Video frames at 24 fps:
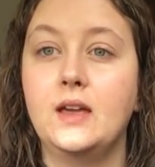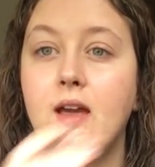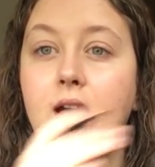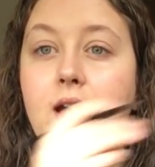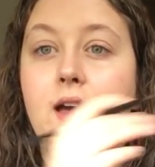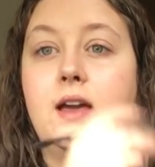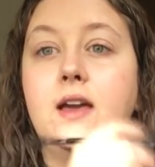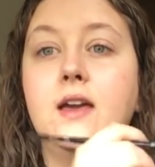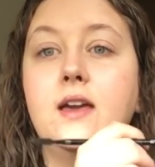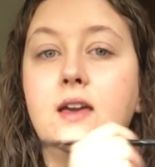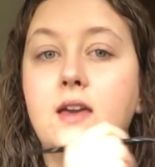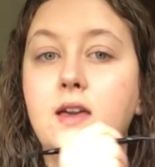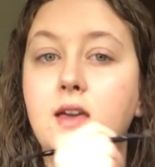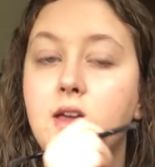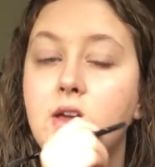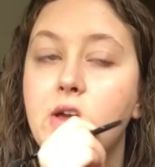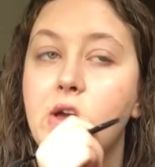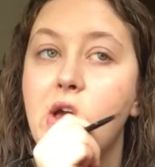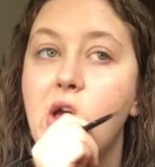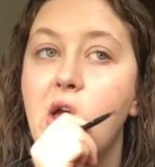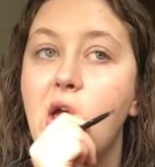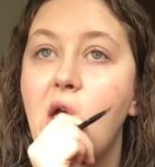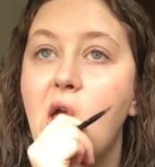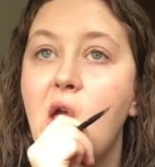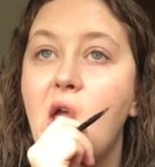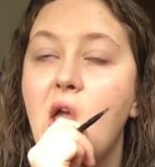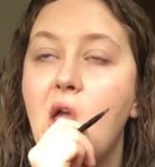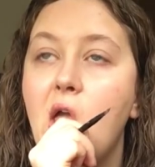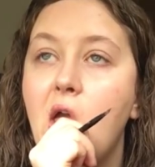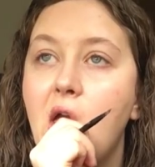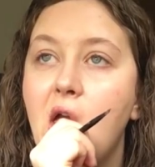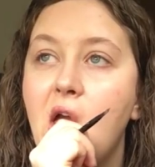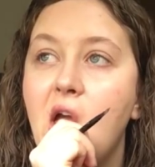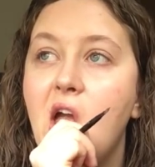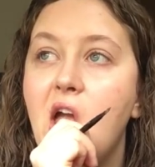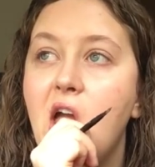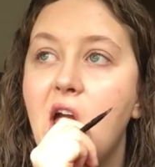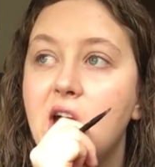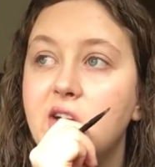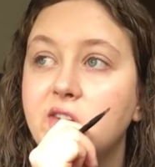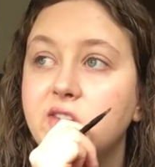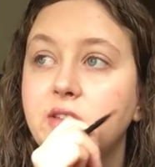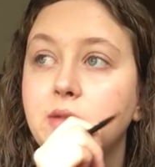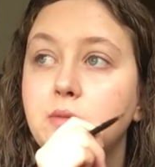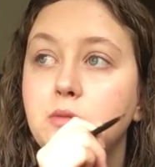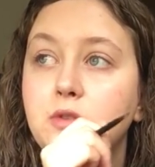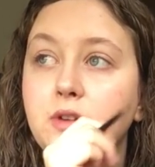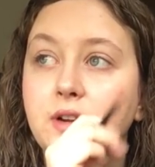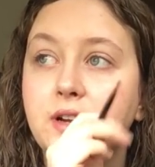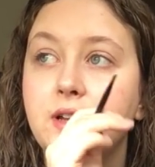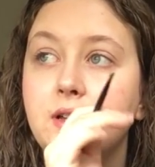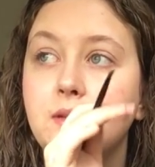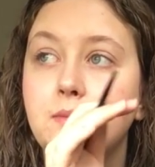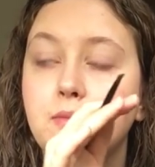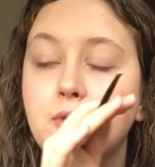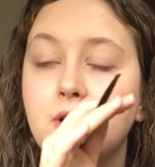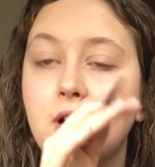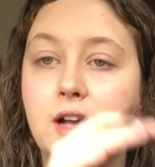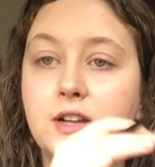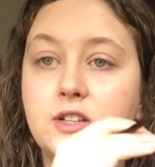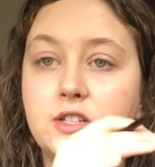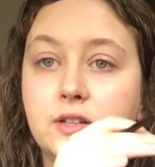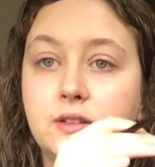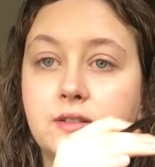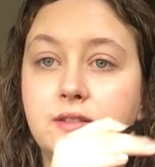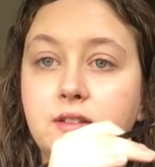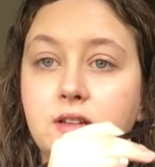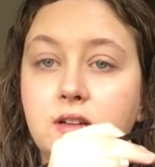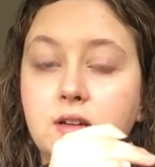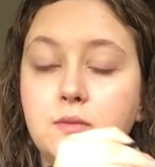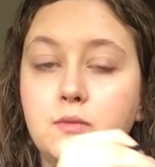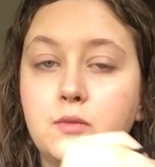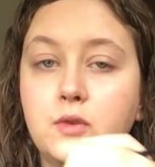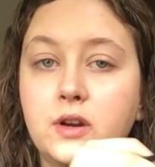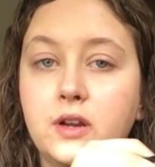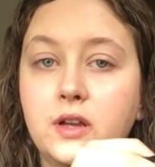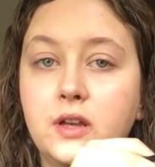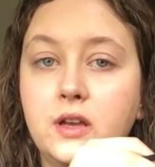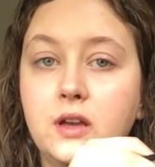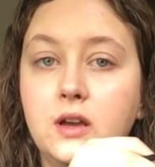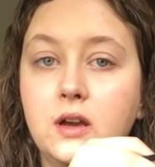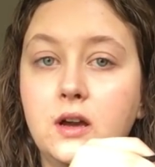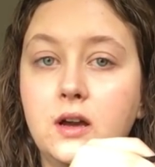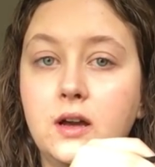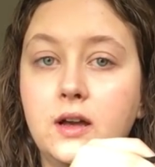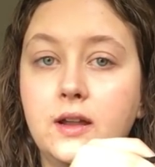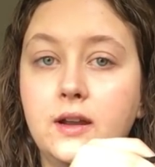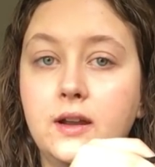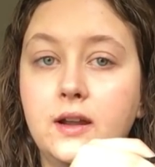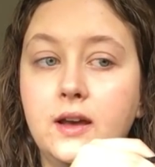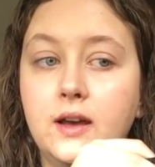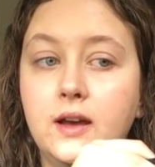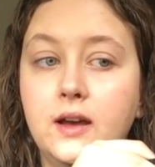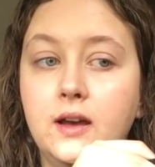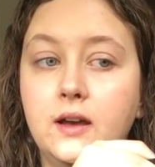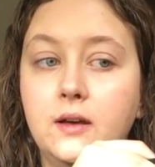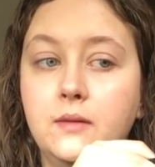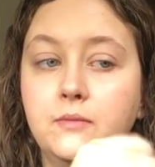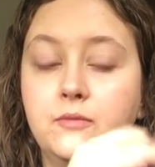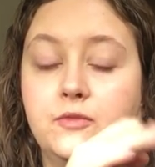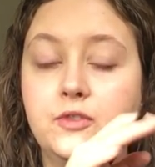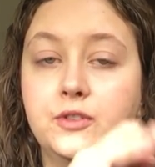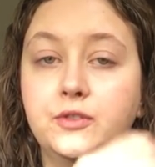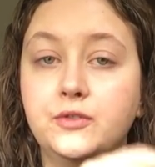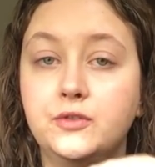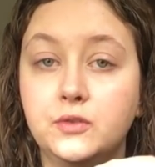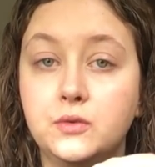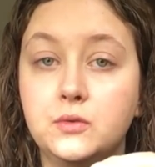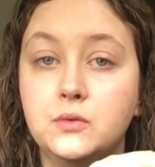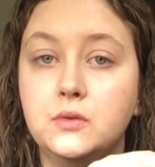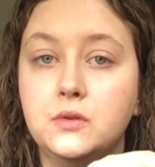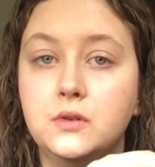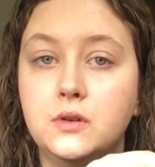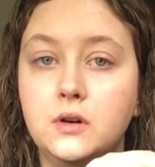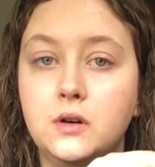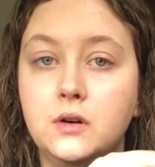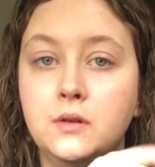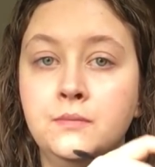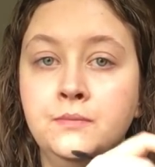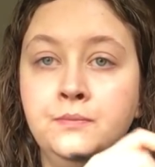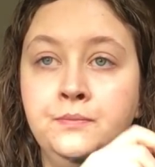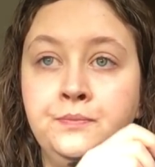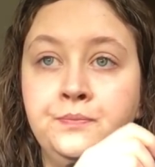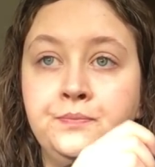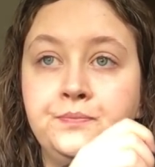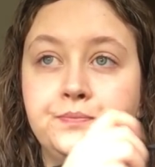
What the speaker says: I have some great projects that I'm working on for school.